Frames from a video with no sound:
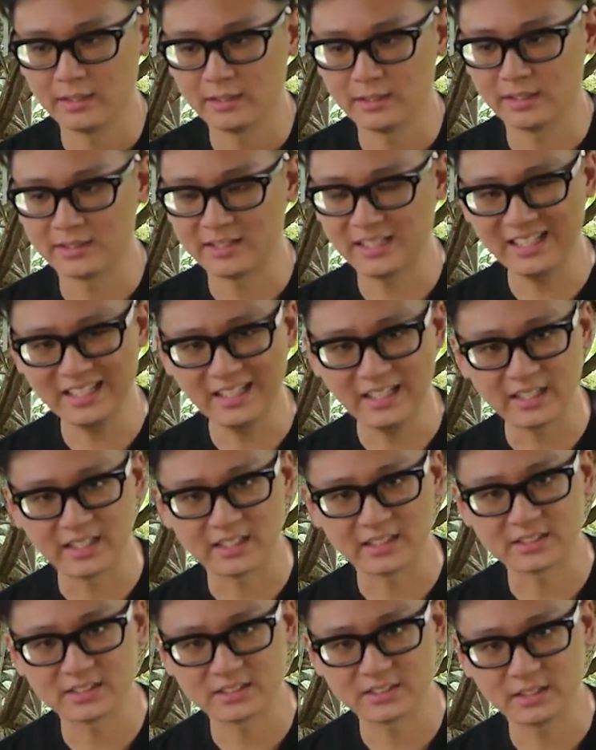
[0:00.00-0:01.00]
The thing
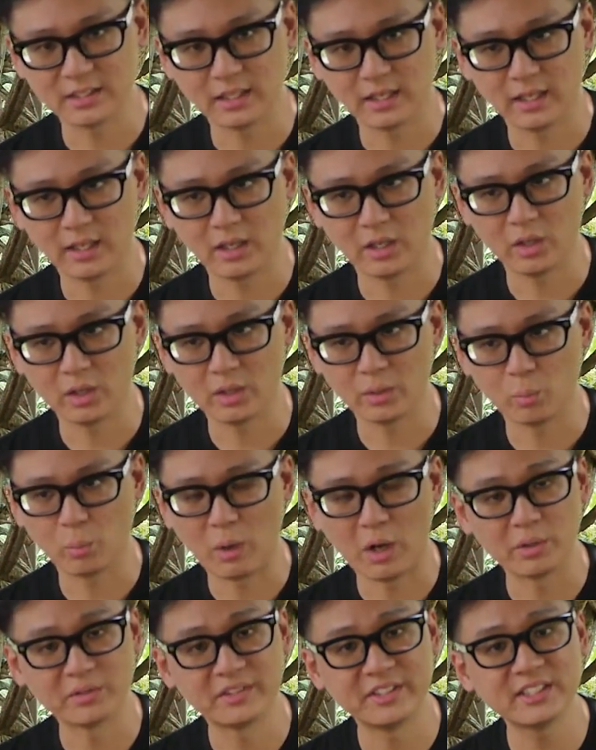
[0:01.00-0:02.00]
is,
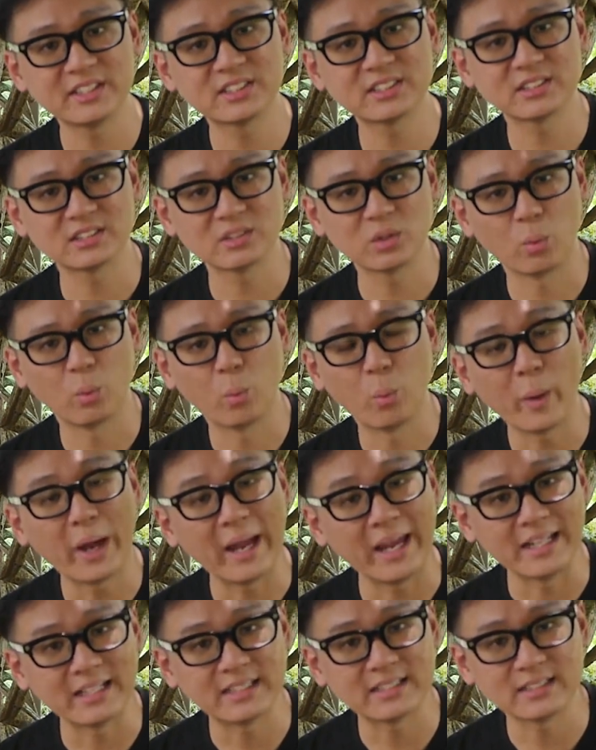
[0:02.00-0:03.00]
while this
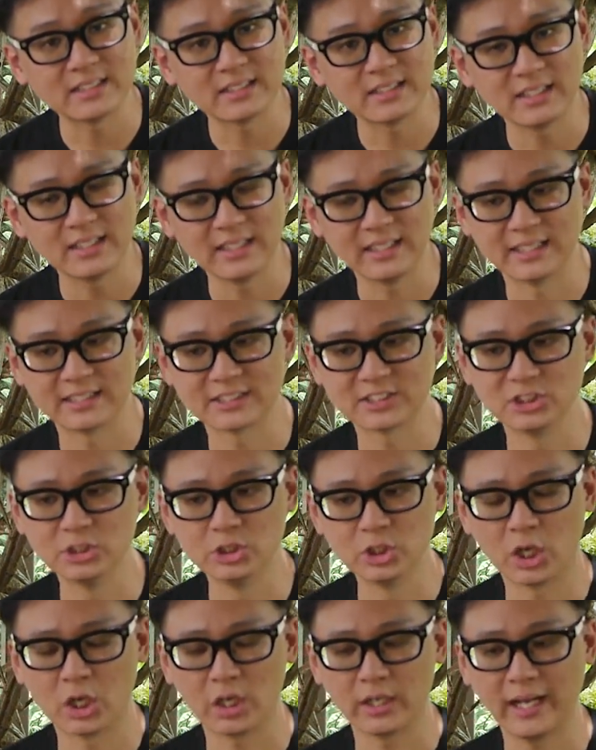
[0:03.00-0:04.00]
weight is
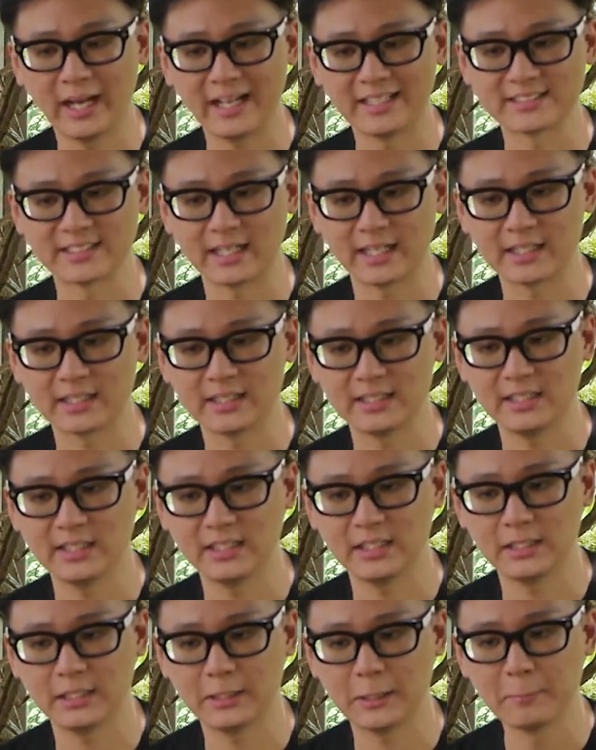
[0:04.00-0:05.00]
not
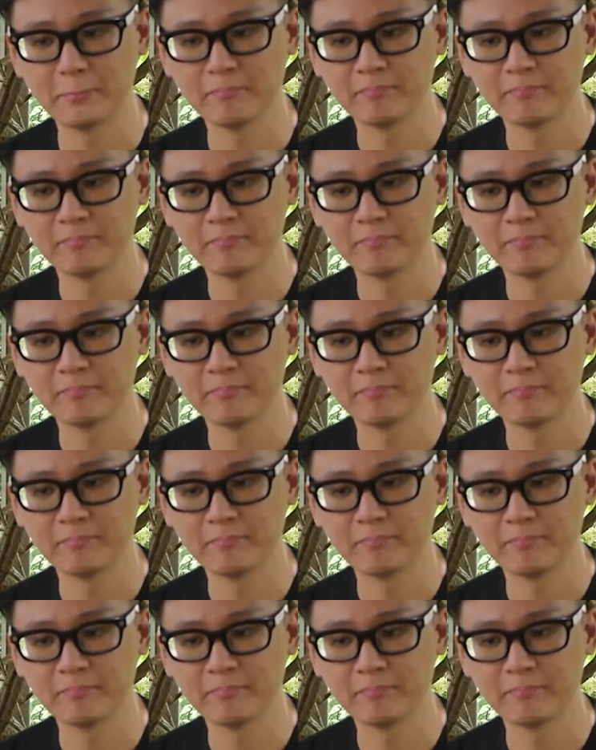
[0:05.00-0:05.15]
exactly